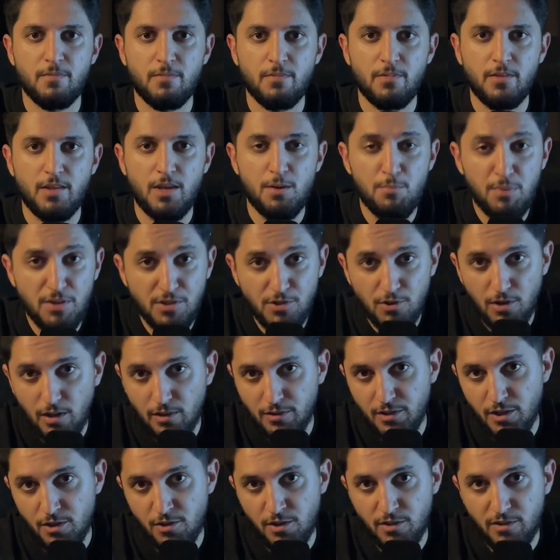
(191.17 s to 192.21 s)
A better
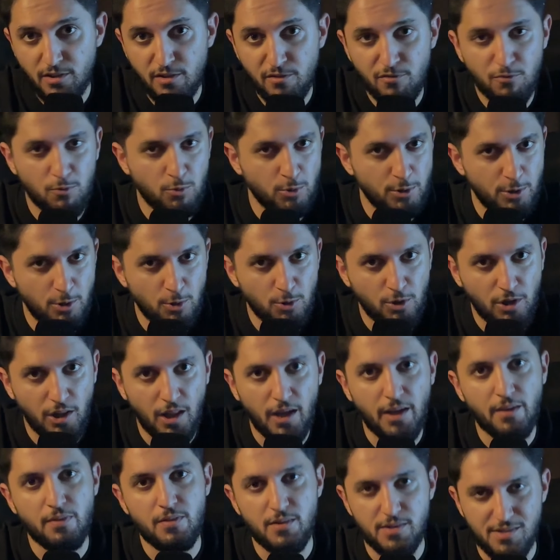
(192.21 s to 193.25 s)
alternative would look
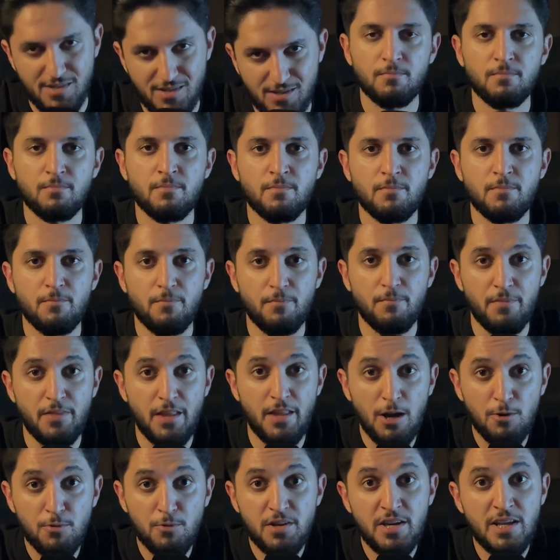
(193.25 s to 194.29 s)
like this.
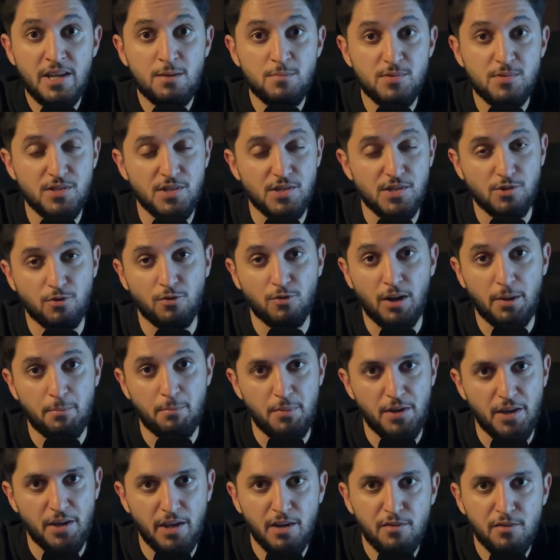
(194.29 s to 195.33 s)
Now the names describe
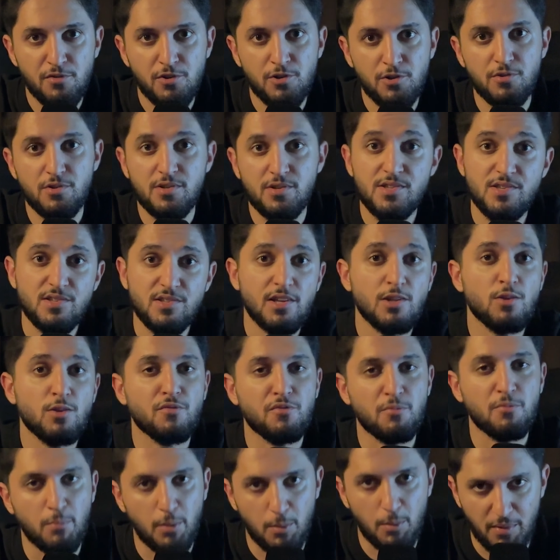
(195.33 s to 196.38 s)
behavior instead of
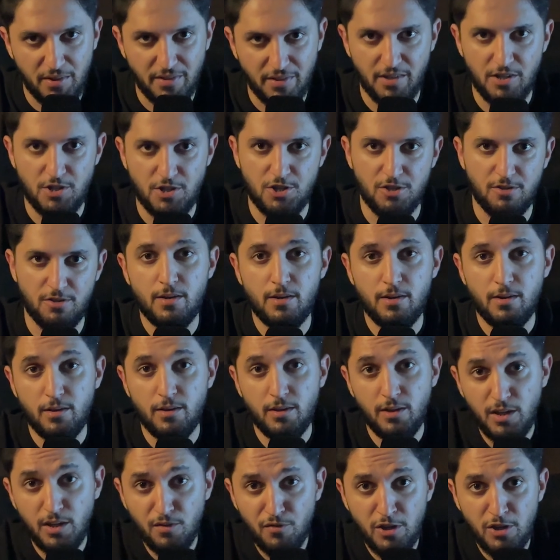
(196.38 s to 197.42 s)
implementation,
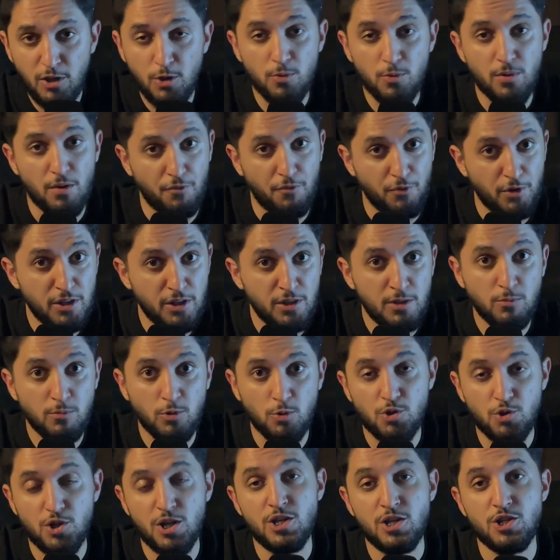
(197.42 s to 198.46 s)
giving you the freedom to
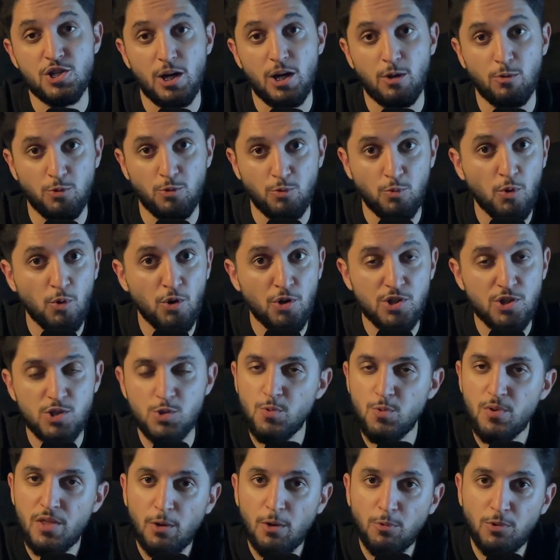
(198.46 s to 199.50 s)
change how it works
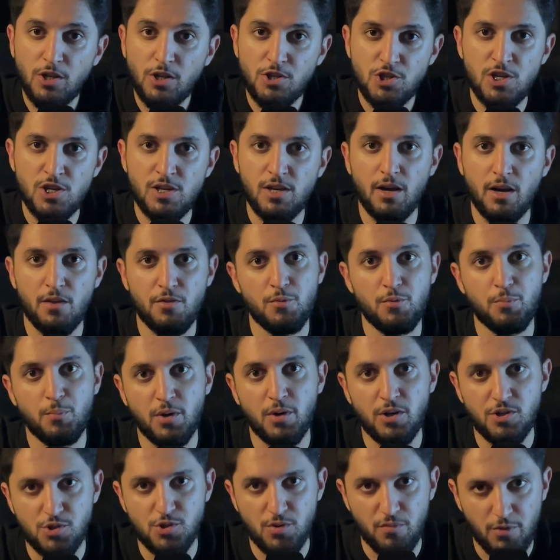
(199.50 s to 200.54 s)
without touching other
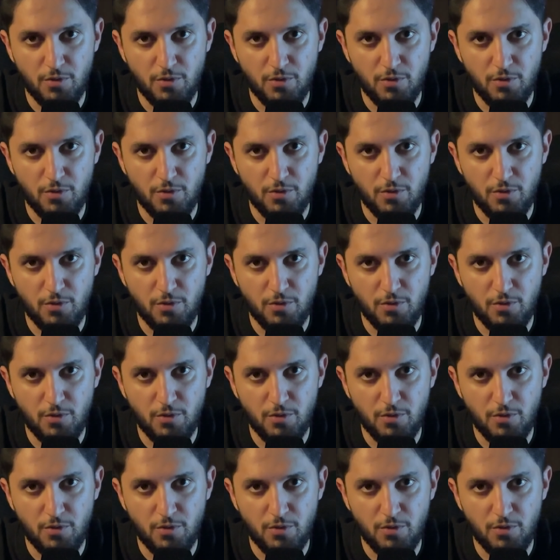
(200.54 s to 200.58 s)
parts of the